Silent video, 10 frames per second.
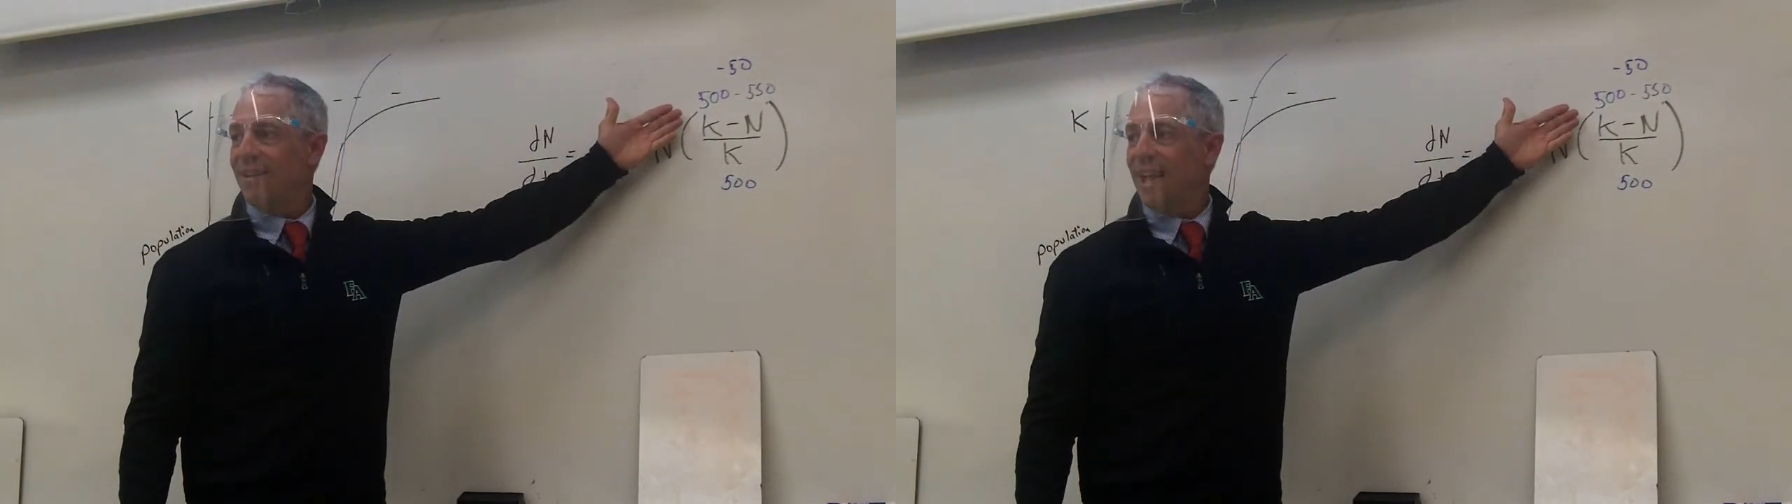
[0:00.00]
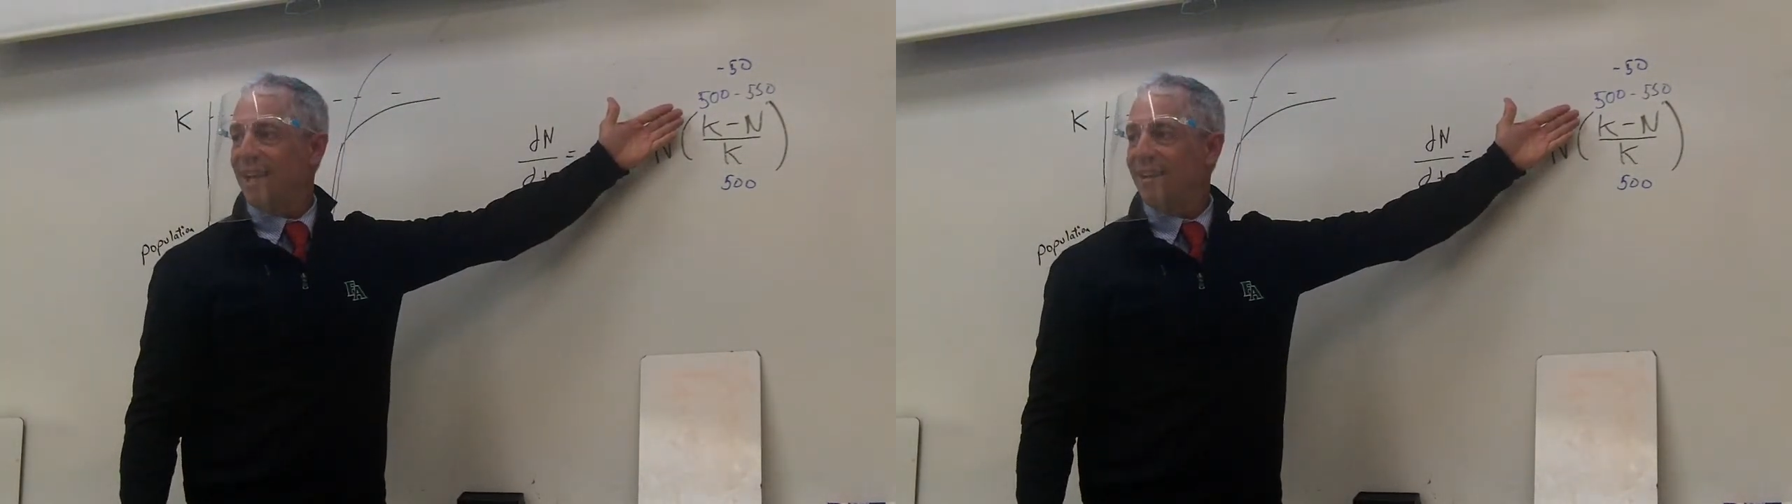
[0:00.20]

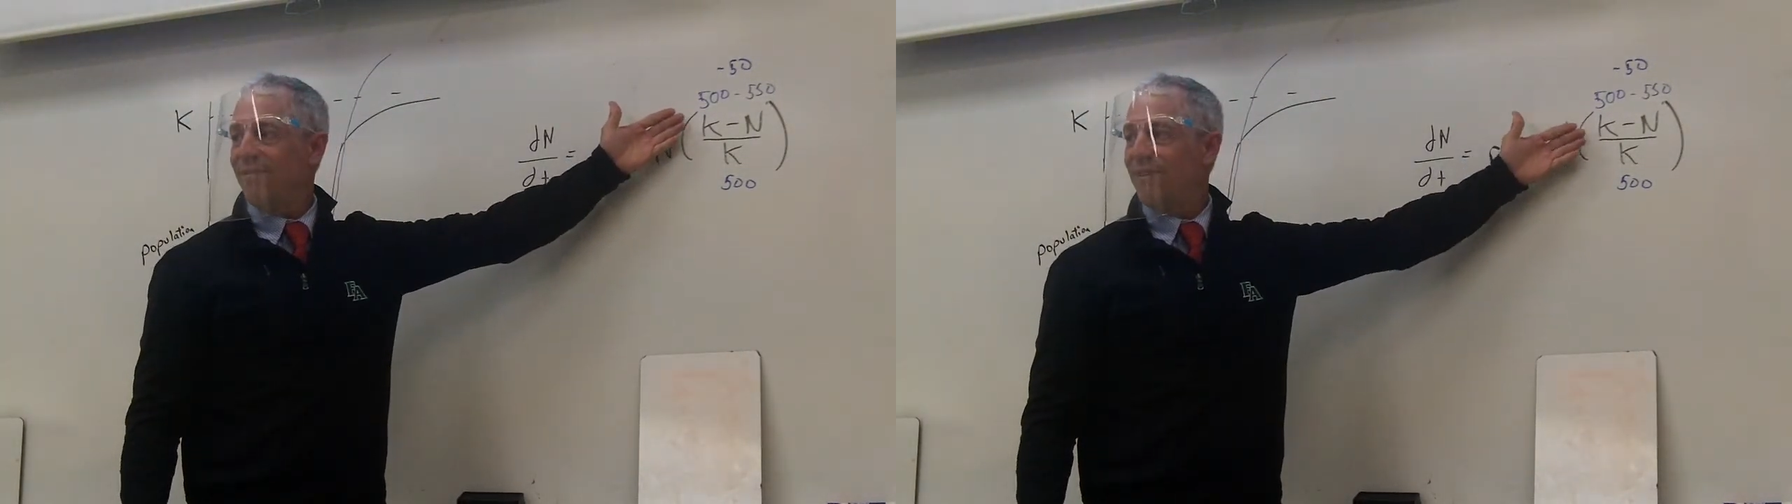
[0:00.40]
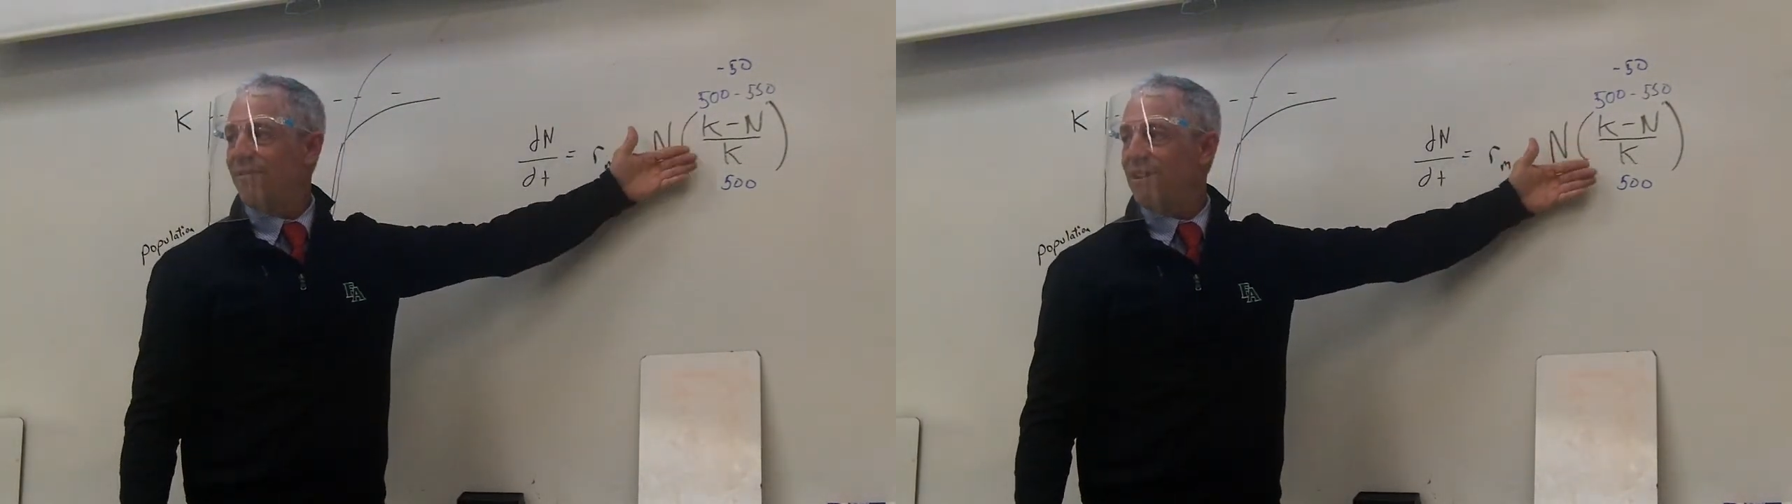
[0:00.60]

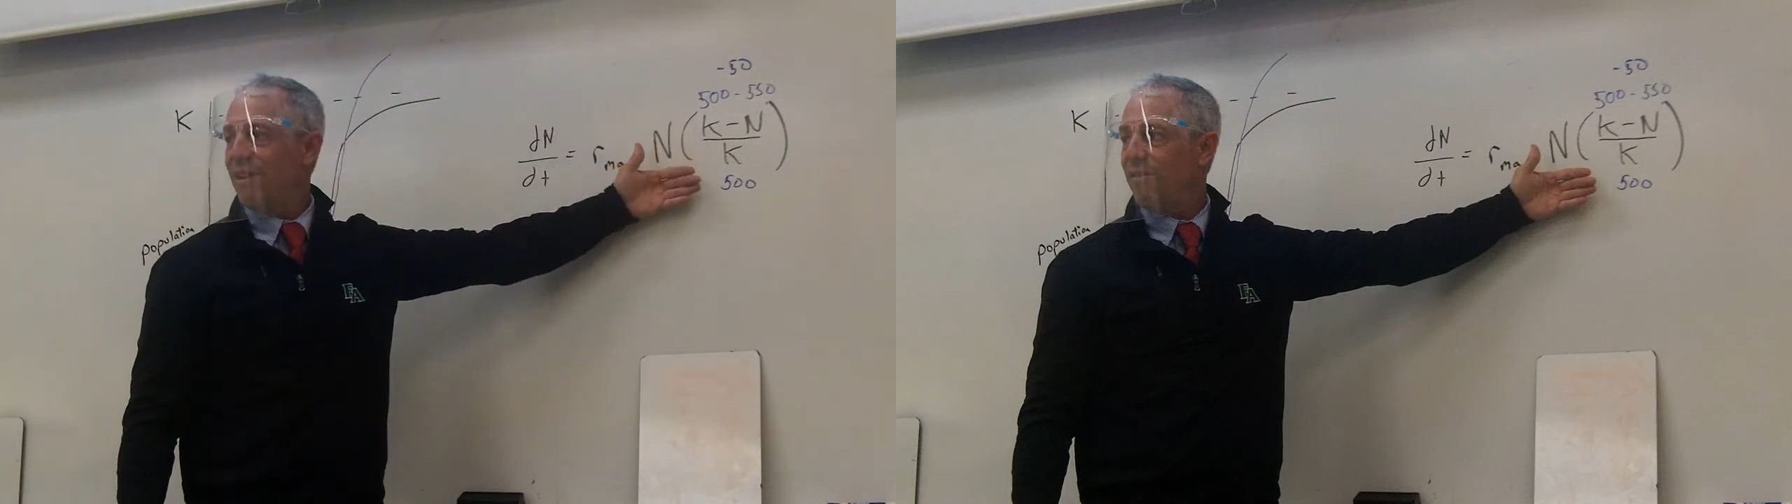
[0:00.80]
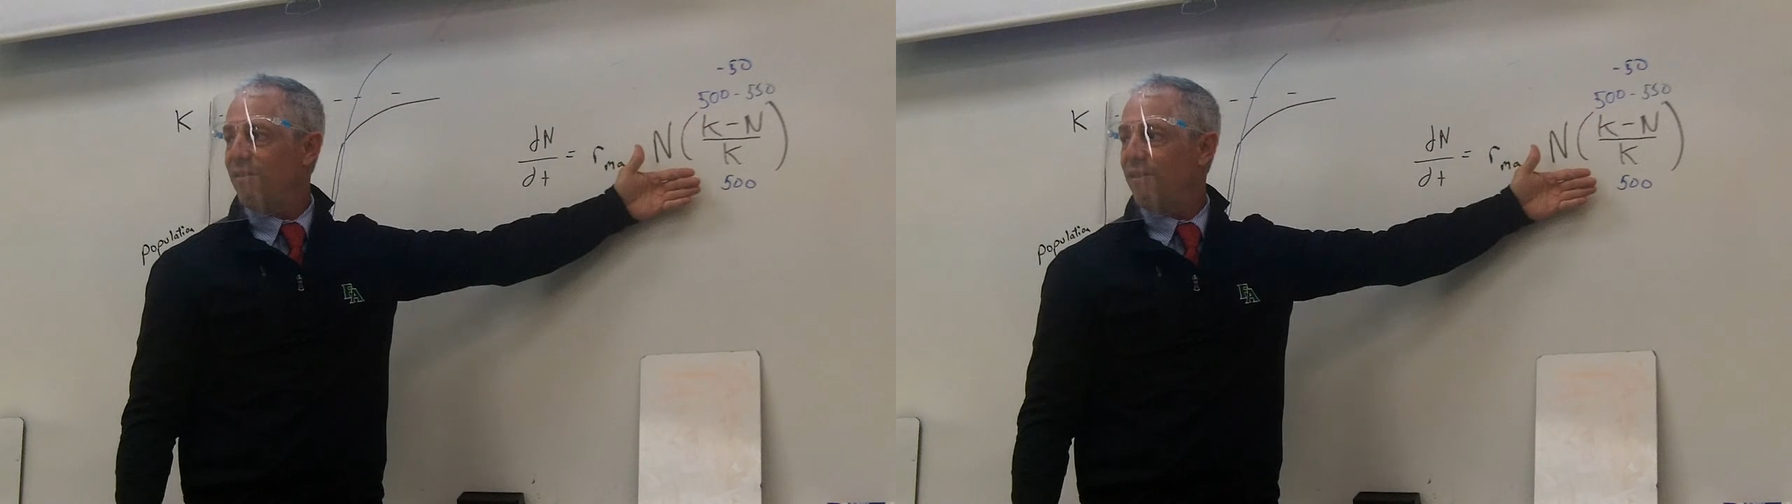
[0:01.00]
Negative
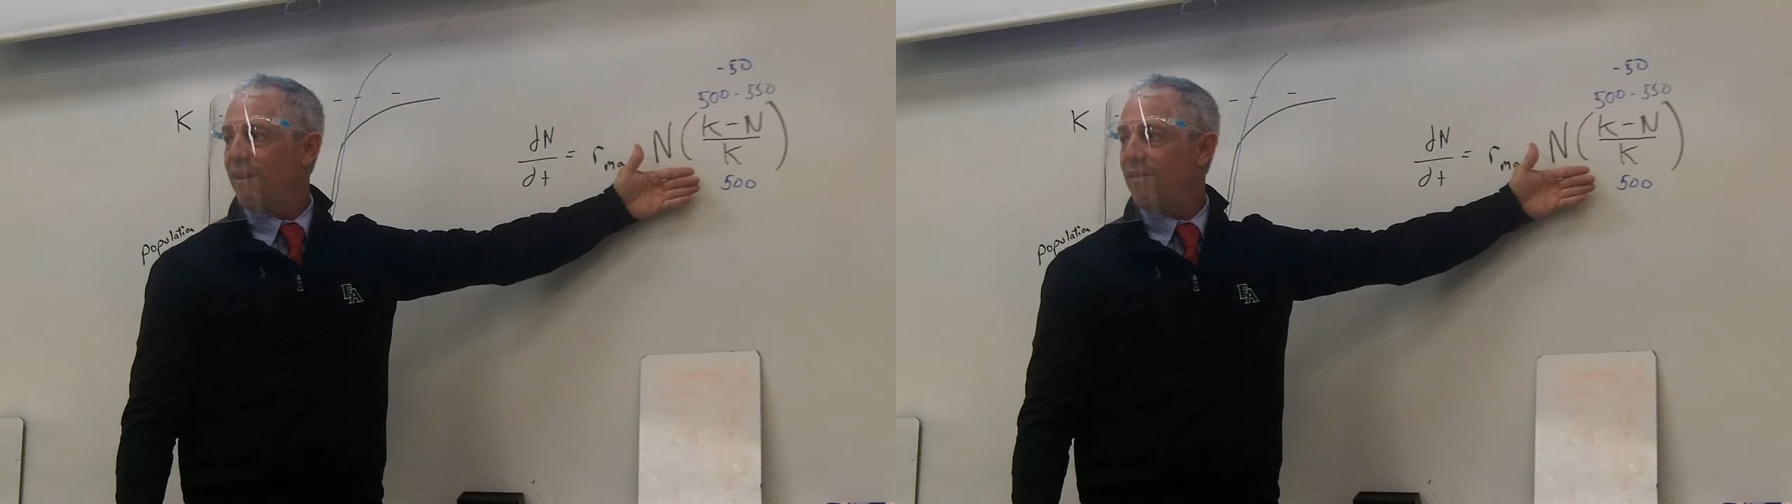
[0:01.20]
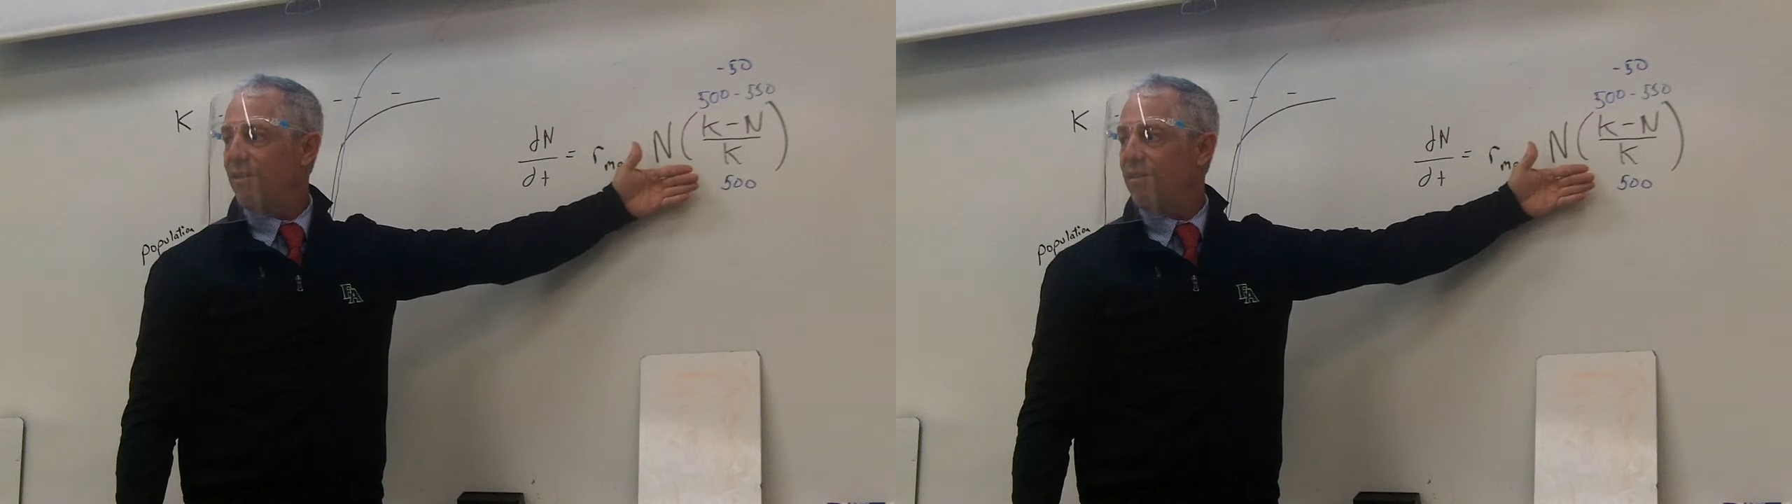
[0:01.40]
50 over
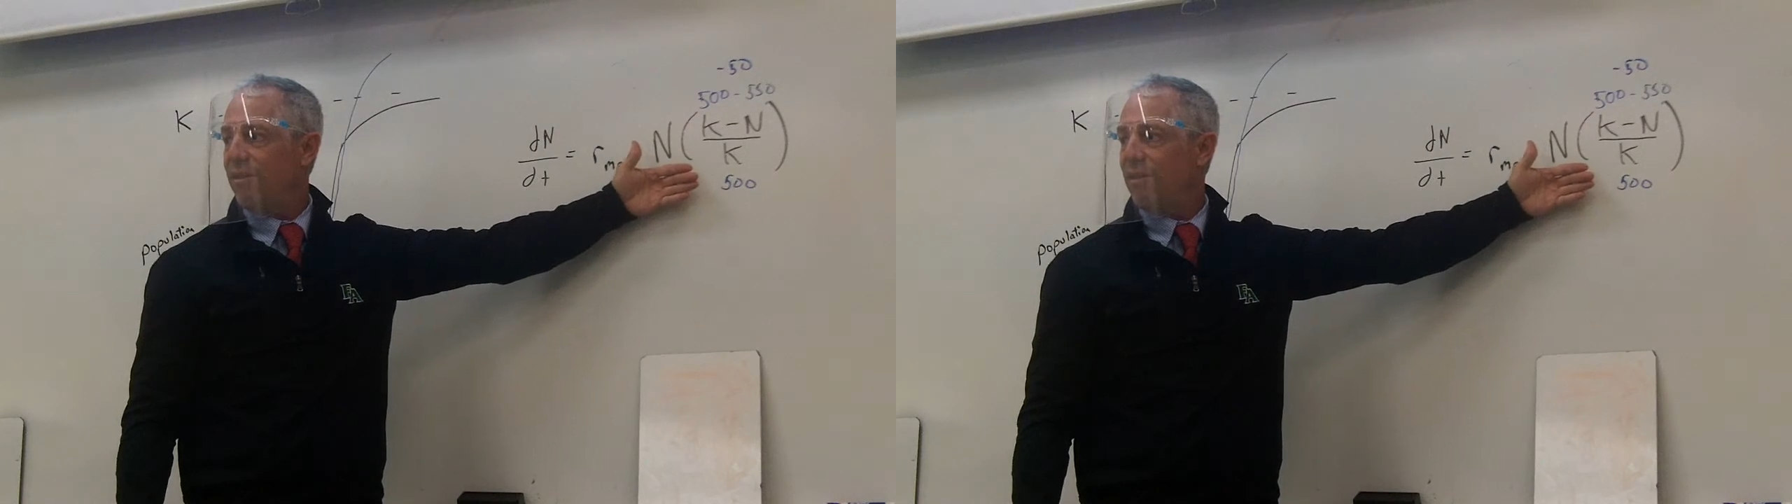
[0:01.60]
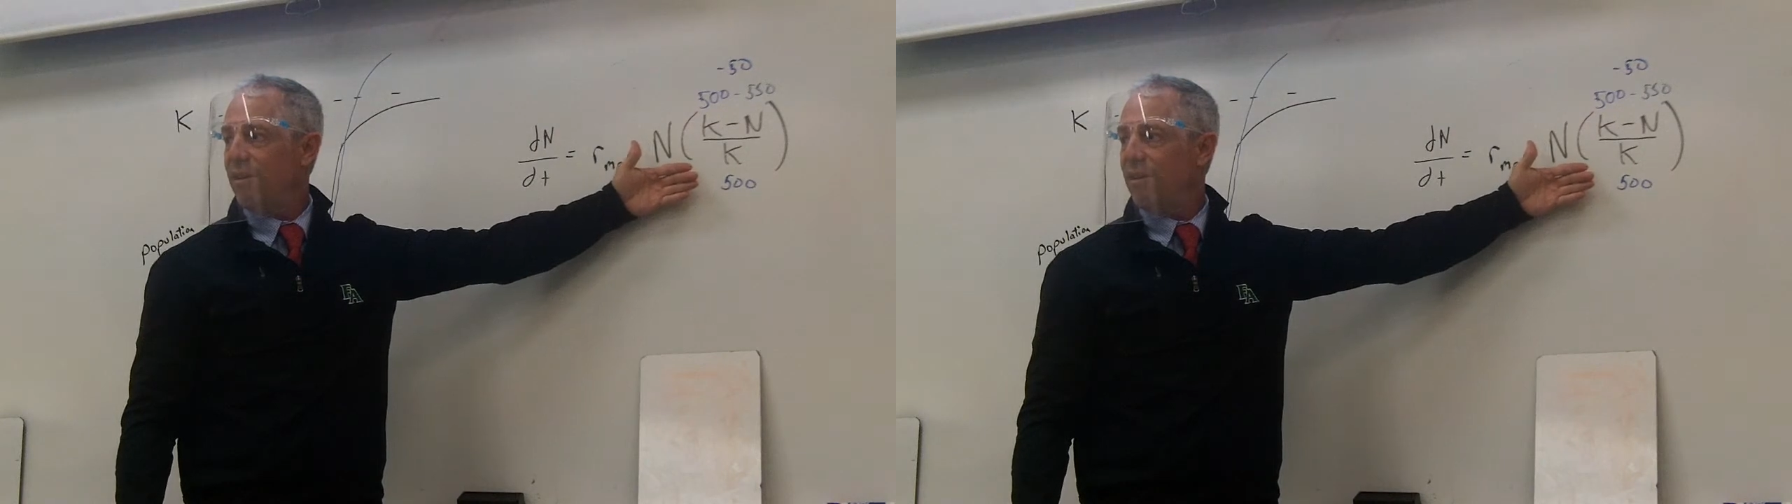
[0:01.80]
500?